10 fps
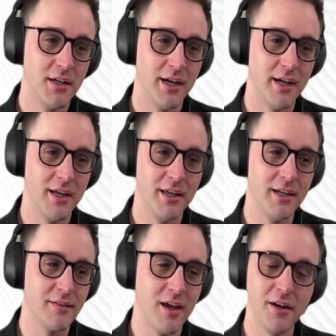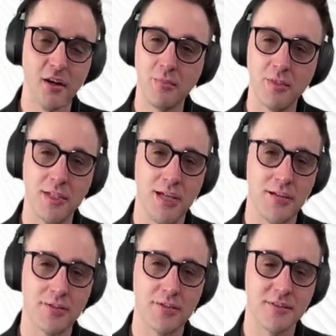It has had ups and
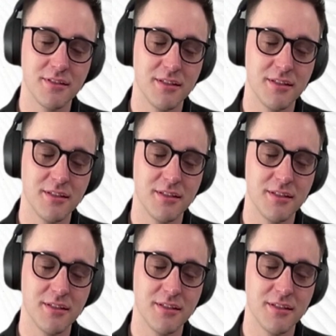downs.